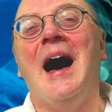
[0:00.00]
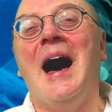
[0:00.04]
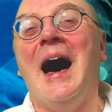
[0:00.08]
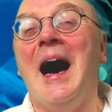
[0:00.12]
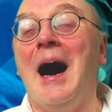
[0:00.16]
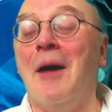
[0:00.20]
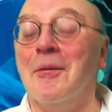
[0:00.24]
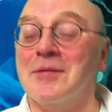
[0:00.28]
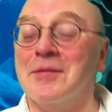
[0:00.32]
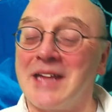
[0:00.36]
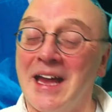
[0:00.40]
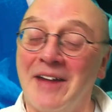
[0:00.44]

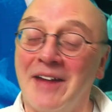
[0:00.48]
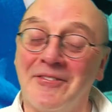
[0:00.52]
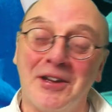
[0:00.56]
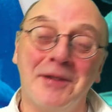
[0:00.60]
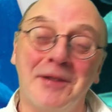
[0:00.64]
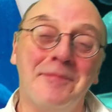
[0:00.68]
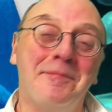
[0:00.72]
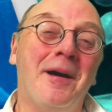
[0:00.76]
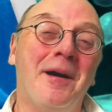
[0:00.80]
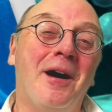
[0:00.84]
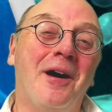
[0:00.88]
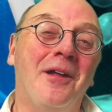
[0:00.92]
I was having
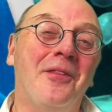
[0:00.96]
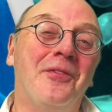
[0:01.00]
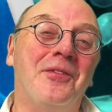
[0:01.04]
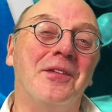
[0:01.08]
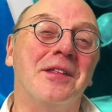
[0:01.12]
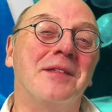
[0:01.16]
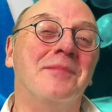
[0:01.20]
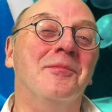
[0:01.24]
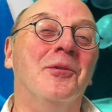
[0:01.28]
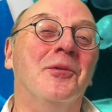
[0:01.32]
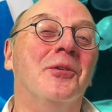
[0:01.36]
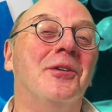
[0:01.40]
a bath
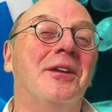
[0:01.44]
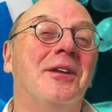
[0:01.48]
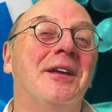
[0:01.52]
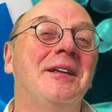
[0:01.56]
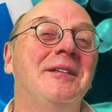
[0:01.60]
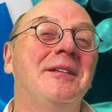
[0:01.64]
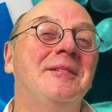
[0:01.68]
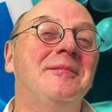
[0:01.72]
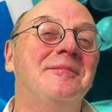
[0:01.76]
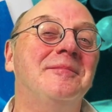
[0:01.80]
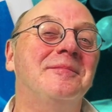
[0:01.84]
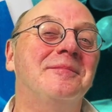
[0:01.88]
this
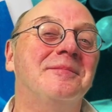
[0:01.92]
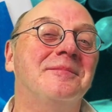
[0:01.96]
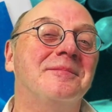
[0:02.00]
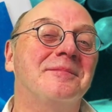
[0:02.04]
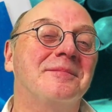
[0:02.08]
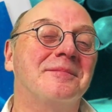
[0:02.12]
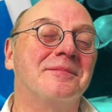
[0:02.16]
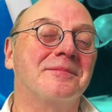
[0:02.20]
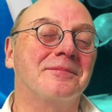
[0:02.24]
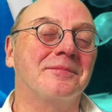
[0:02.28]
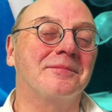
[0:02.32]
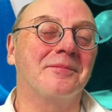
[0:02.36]
morning.
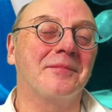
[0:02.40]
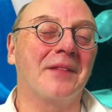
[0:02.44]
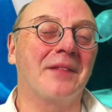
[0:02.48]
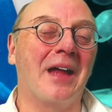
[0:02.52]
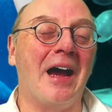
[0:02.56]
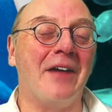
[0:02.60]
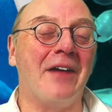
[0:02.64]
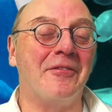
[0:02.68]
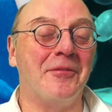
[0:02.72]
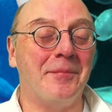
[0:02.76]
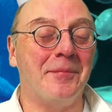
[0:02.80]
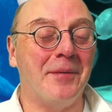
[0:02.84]

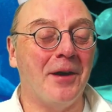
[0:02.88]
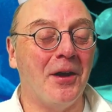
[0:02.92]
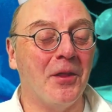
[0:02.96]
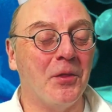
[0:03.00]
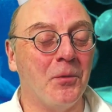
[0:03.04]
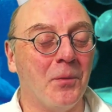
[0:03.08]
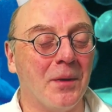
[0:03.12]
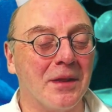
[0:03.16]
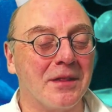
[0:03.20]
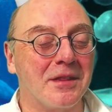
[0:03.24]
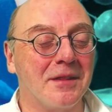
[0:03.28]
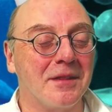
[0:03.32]
I have a
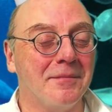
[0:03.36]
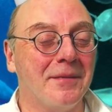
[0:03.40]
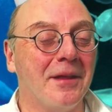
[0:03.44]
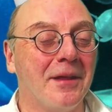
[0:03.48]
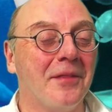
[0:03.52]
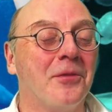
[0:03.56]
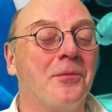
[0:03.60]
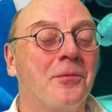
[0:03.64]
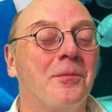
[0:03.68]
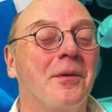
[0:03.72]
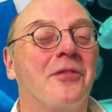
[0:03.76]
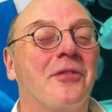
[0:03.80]
bath once a
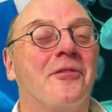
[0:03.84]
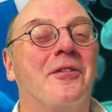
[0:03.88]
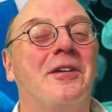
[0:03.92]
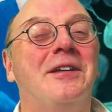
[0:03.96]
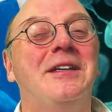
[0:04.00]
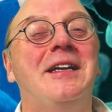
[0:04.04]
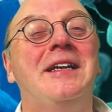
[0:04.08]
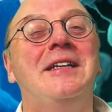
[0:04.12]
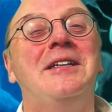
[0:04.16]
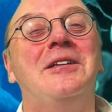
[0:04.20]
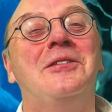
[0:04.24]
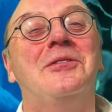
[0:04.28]
month, whether I
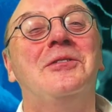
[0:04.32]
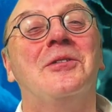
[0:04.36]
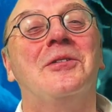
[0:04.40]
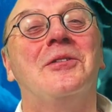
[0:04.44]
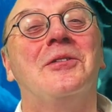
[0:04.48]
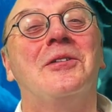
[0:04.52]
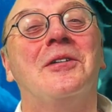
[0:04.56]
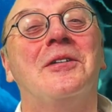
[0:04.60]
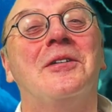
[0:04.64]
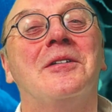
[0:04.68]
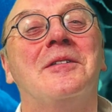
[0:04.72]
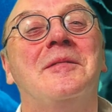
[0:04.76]
need it or
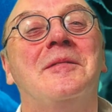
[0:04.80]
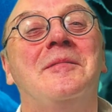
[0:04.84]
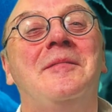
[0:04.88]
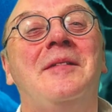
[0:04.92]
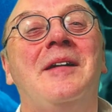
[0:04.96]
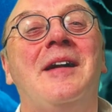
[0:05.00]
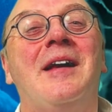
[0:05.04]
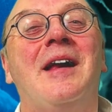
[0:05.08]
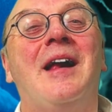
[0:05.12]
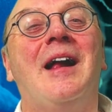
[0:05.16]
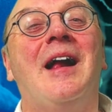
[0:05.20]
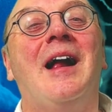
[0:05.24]
not.
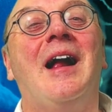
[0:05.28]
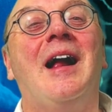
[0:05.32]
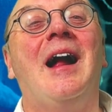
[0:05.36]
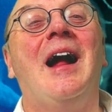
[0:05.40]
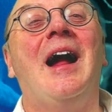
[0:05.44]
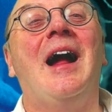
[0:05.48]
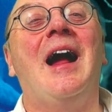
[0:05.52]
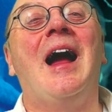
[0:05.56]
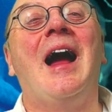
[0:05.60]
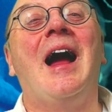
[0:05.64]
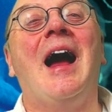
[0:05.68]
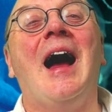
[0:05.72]

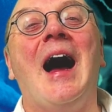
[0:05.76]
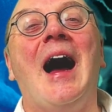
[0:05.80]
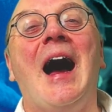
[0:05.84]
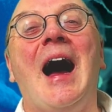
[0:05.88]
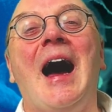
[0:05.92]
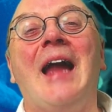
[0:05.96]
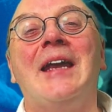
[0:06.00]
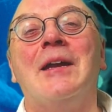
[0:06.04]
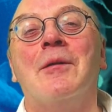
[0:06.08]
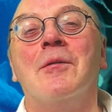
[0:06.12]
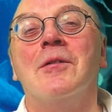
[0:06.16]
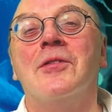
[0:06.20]

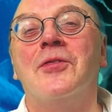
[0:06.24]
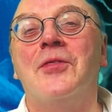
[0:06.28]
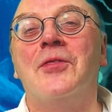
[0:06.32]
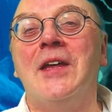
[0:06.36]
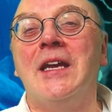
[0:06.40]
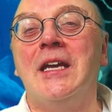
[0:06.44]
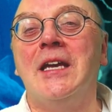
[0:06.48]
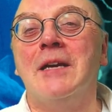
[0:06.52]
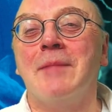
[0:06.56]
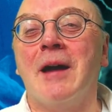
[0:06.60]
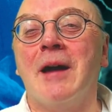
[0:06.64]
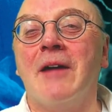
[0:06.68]
And I was
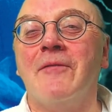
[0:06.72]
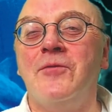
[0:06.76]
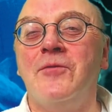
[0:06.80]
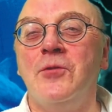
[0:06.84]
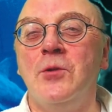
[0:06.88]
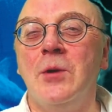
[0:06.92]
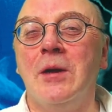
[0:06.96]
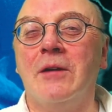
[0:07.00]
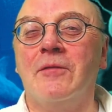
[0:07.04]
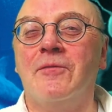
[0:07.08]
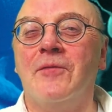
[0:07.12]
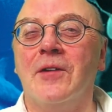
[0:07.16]
thinking about
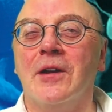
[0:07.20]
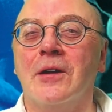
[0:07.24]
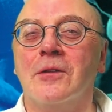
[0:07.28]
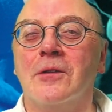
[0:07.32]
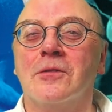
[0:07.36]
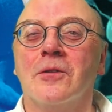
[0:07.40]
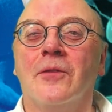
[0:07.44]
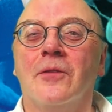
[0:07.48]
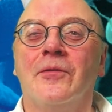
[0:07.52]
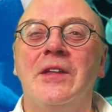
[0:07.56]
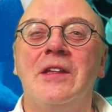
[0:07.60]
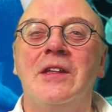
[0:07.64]
viewing
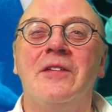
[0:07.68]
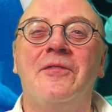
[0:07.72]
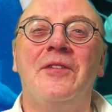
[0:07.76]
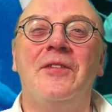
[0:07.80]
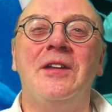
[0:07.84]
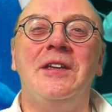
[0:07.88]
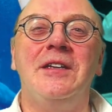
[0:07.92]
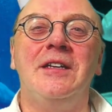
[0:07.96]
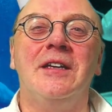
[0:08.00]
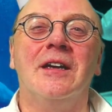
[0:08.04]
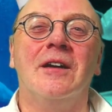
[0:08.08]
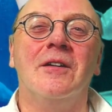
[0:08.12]
figures on these
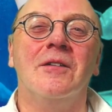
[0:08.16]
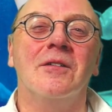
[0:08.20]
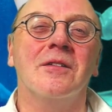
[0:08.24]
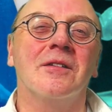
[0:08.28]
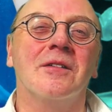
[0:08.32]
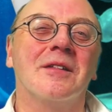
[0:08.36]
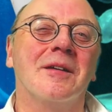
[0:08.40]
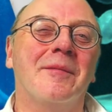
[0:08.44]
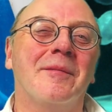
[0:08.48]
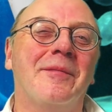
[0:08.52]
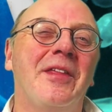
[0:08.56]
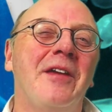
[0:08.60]

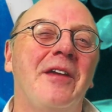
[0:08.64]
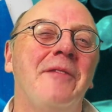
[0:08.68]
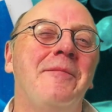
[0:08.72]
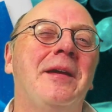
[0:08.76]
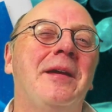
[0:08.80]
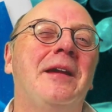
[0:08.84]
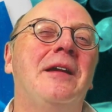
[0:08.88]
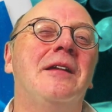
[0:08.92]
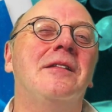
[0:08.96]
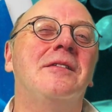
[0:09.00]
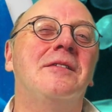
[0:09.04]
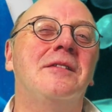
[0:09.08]
videos. I mean, they'd be
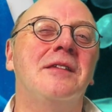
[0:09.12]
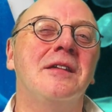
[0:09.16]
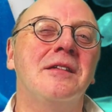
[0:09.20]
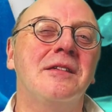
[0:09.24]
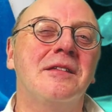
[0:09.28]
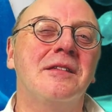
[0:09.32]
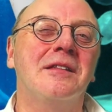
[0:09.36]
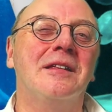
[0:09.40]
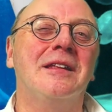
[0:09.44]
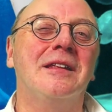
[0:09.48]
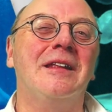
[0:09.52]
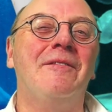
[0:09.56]

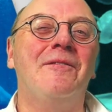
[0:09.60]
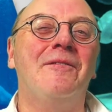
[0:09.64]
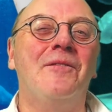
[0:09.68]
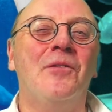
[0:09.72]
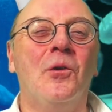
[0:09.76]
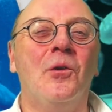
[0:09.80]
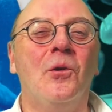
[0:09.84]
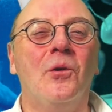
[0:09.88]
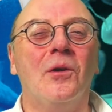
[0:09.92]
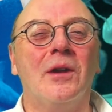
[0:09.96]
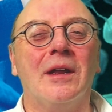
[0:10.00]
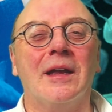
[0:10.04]
consistently
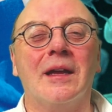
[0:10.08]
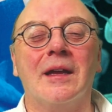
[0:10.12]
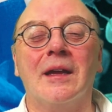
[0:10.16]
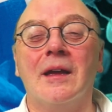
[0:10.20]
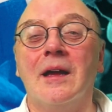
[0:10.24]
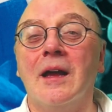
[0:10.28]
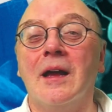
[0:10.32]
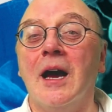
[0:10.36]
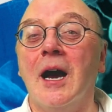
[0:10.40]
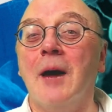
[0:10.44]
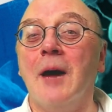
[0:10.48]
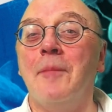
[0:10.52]
falling,
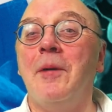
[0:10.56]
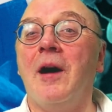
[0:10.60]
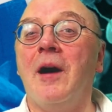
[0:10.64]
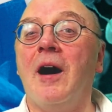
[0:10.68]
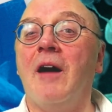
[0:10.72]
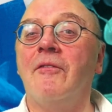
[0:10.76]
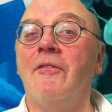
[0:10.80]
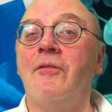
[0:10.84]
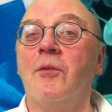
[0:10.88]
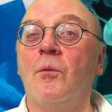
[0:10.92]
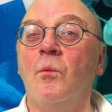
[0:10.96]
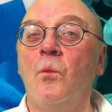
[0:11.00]

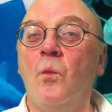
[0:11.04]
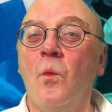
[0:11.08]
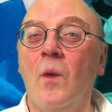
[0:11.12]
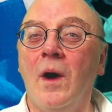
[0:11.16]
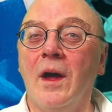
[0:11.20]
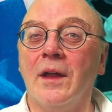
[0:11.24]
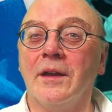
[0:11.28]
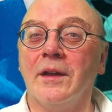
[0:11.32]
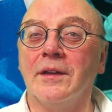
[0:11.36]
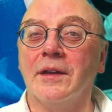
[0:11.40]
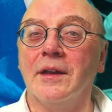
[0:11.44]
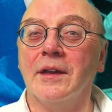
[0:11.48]
apart from
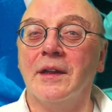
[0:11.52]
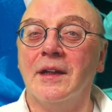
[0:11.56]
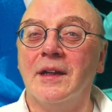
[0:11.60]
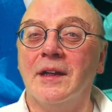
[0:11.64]
one.